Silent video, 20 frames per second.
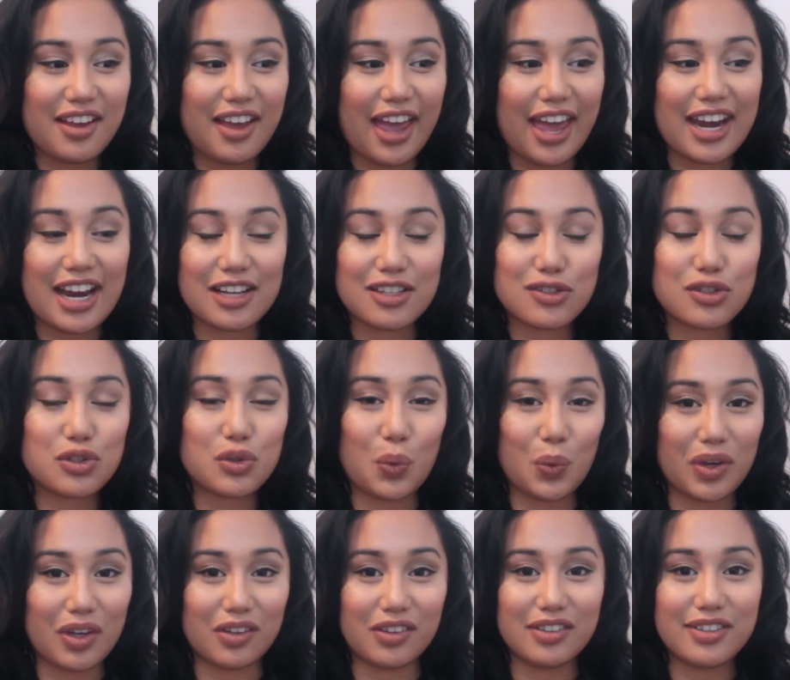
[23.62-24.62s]
and I
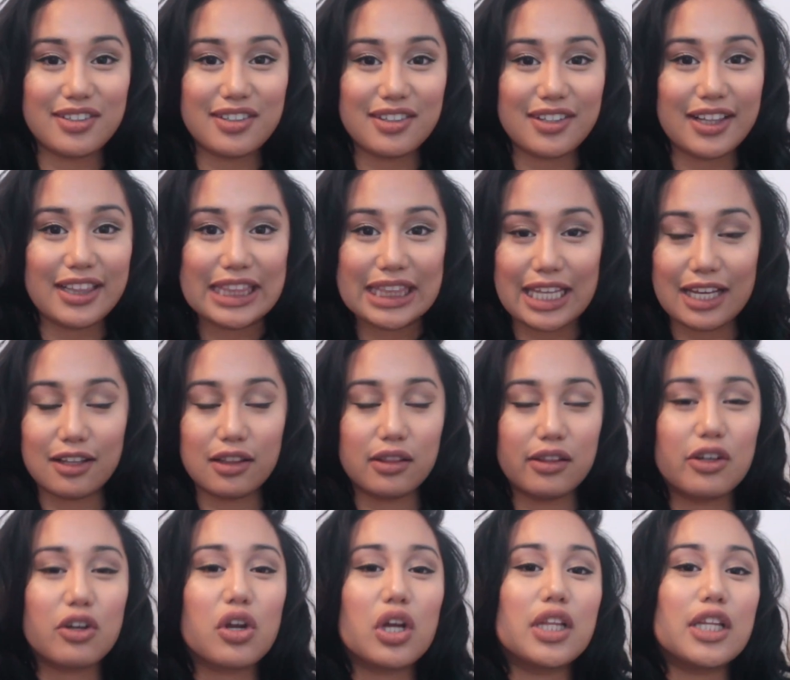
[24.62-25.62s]
squealed. Like,
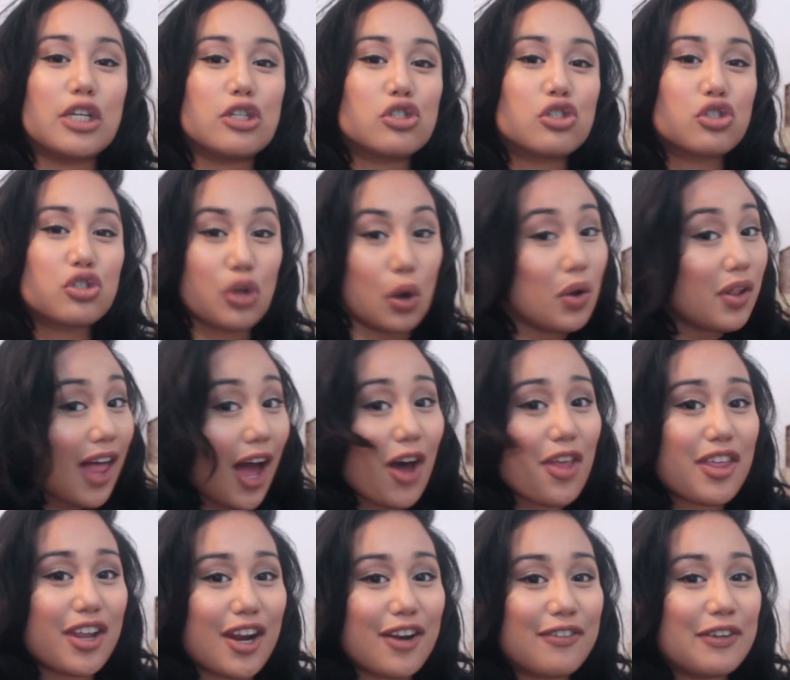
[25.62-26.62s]
literally so
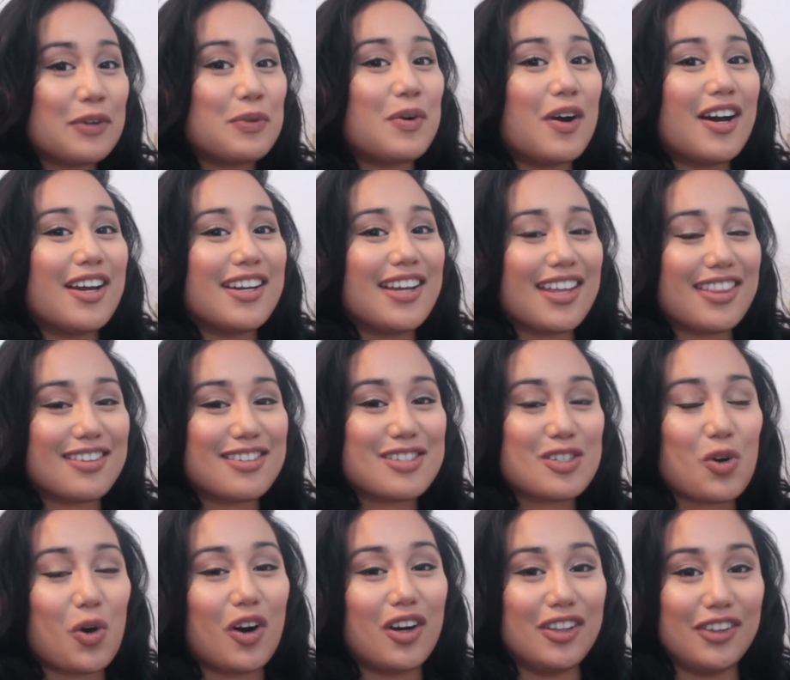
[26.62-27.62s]
loud that everyone at the
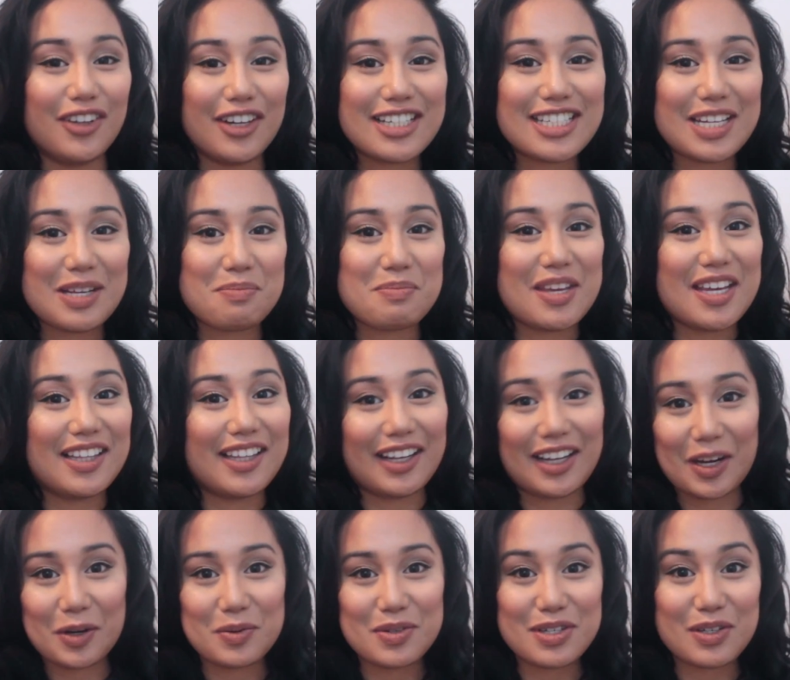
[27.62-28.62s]
store looked at me like
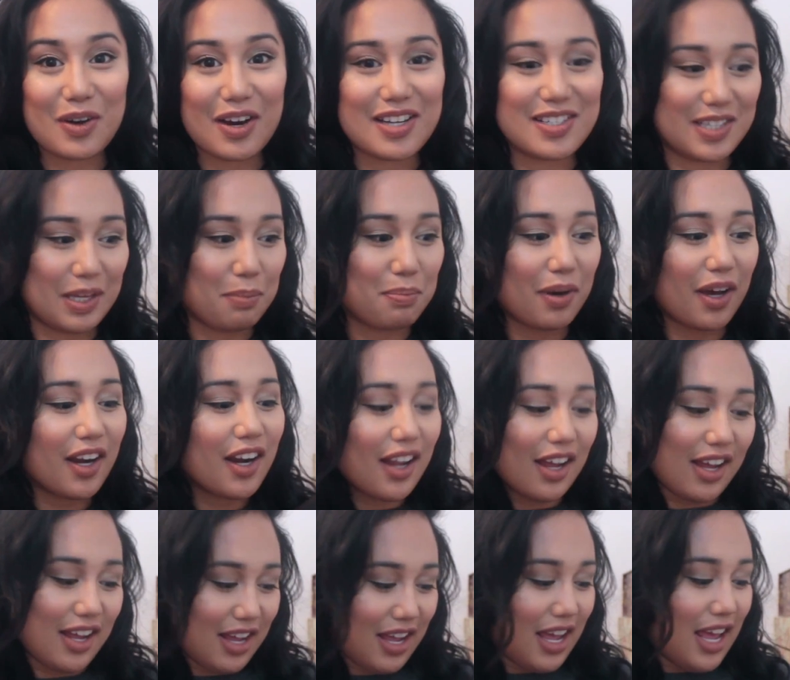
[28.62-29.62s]
I was crazy, but
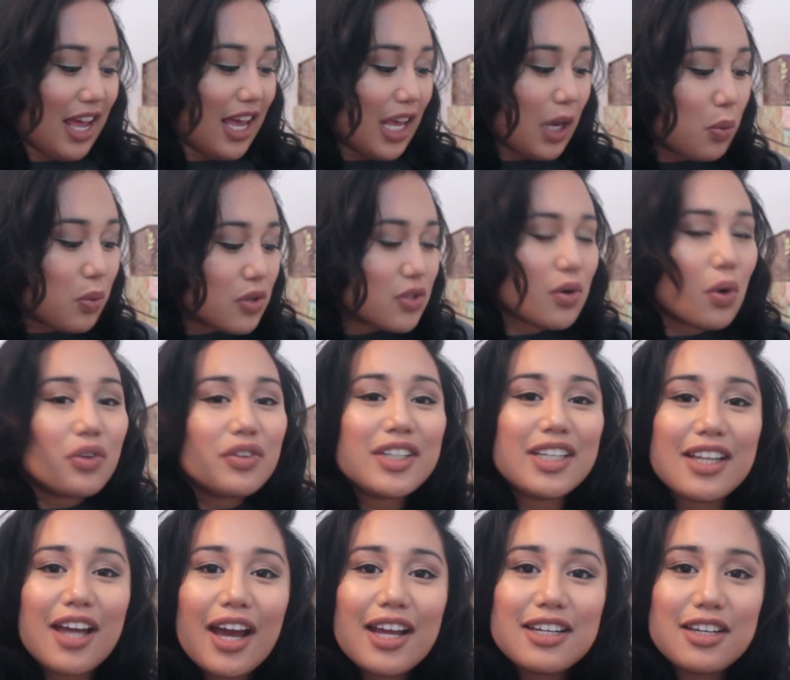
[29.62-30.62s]
it was only
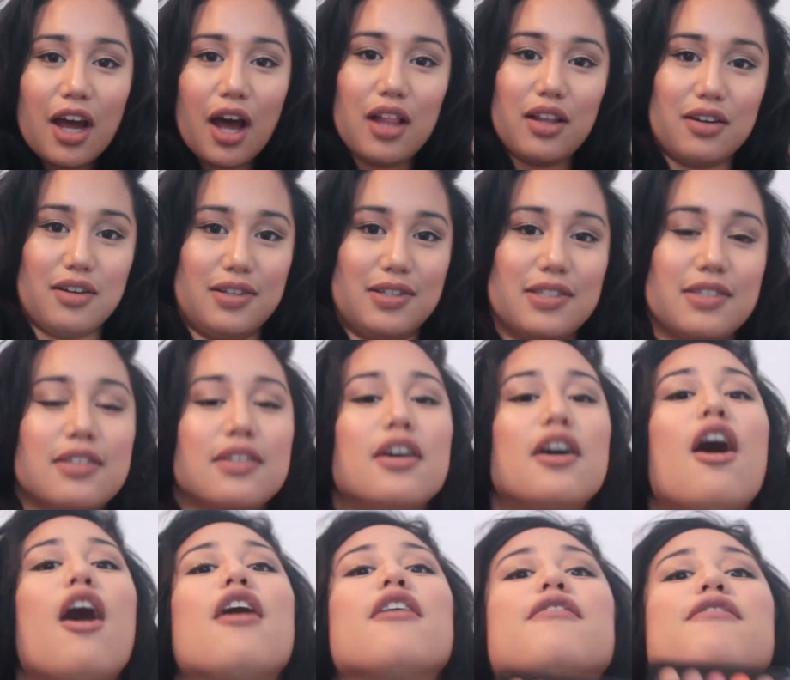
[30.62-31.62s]
$9
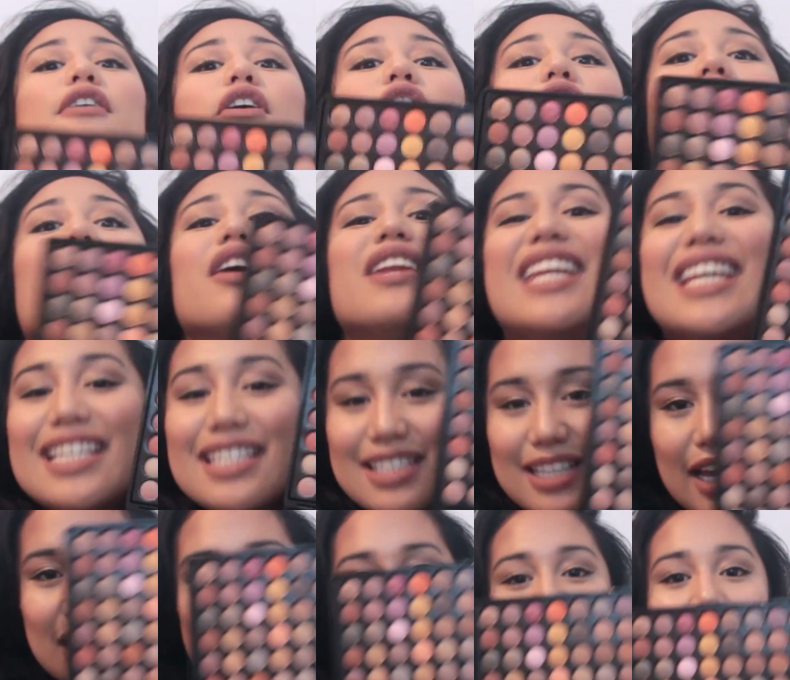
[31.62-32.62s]
for all this
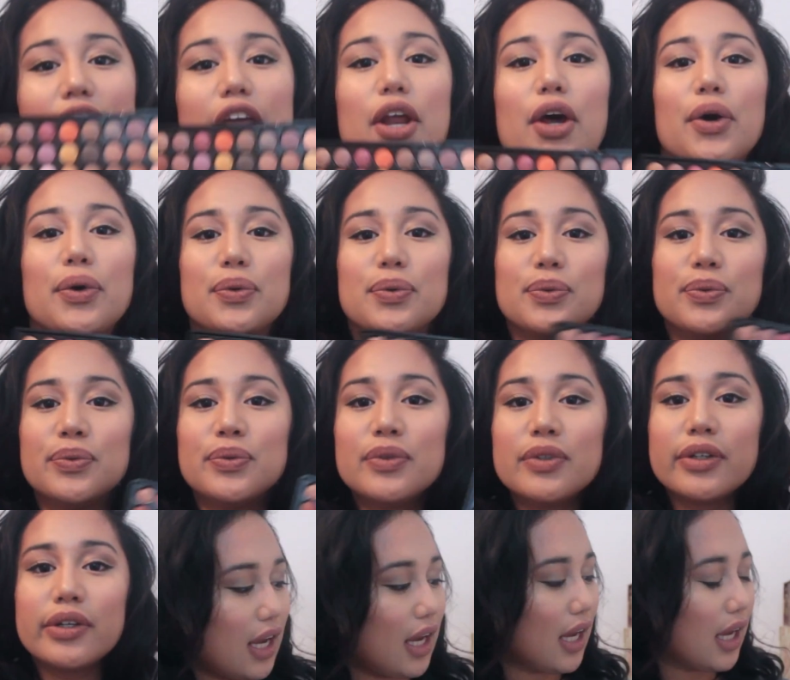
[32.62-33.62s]
eyeshadow.
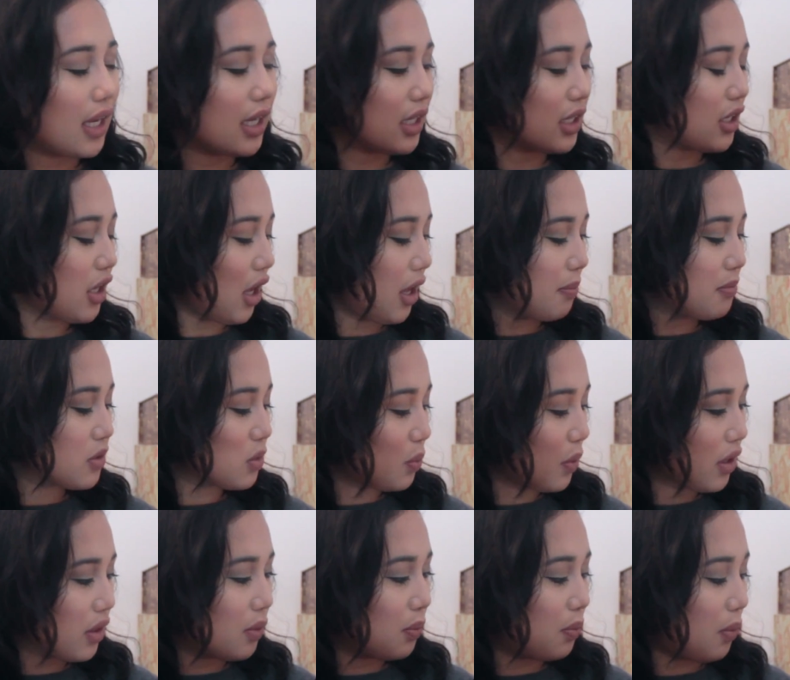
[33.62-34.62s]
It comes
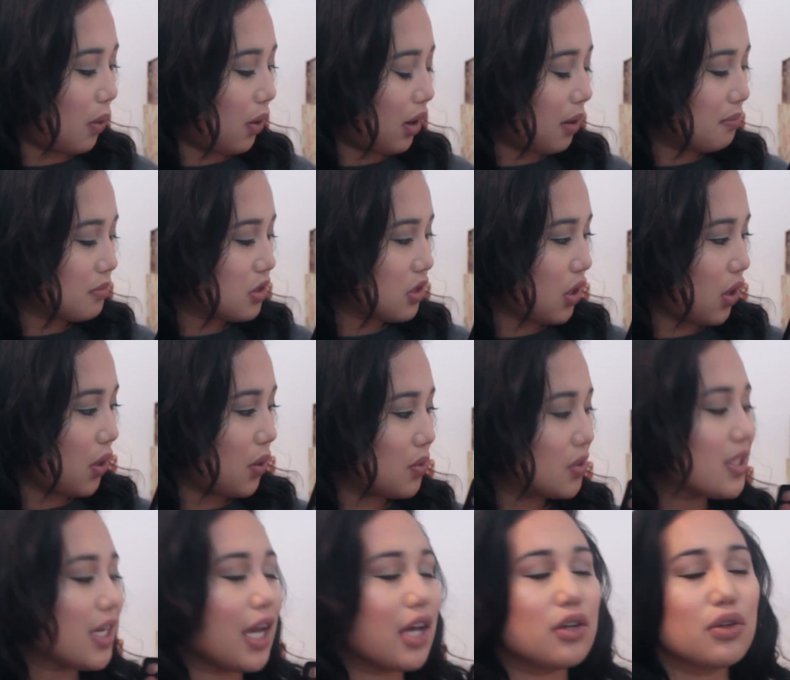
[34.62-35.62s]
with warm
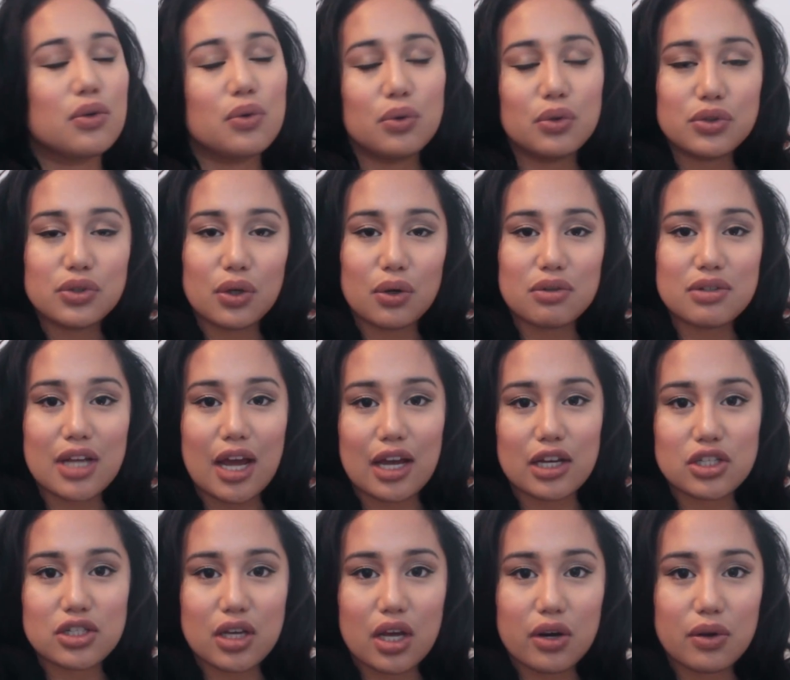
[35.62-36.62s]
toned and cool toned
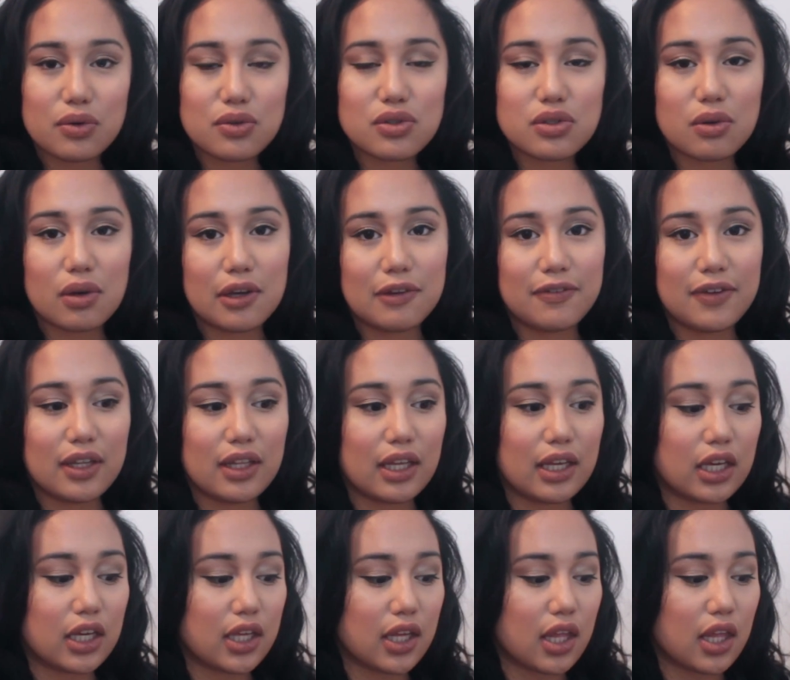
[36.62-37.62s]
eyeshadows, so I feel
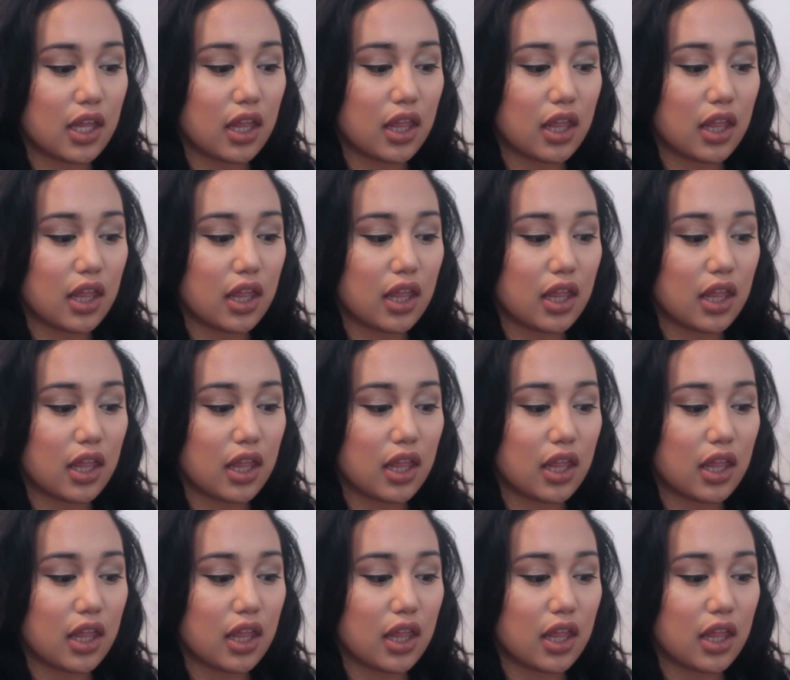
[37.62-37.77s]
like